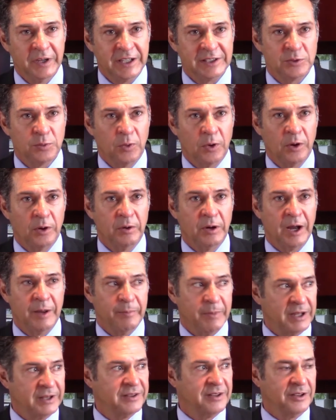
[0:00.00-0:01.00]
that's where I
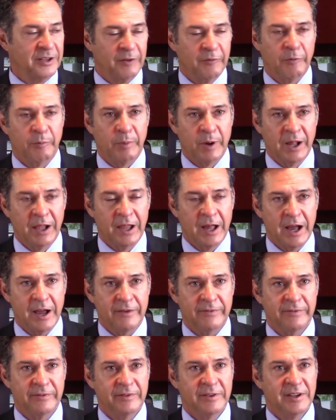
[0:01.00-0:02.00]
met the love of my
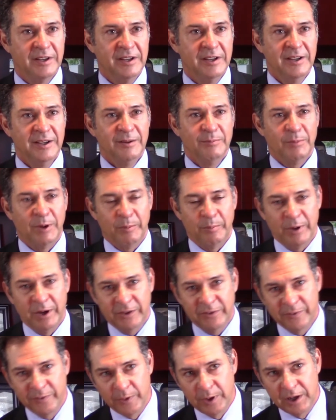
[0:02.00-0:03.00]
life, my
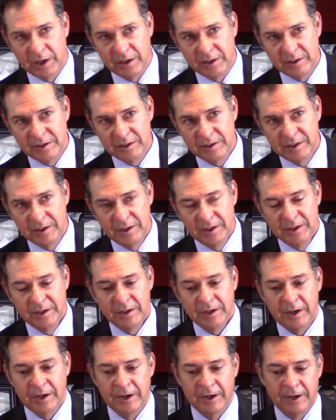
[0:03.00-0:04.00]
best friend,
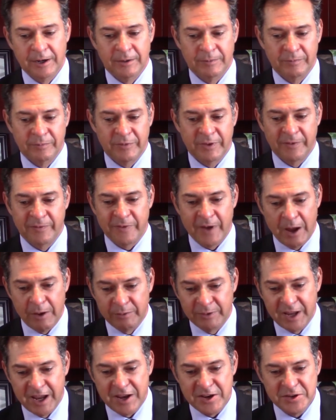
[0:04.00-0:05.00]
the
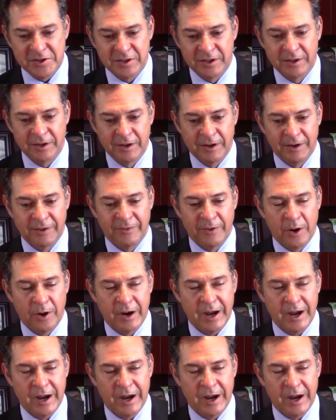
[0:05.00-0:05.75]
foundation of our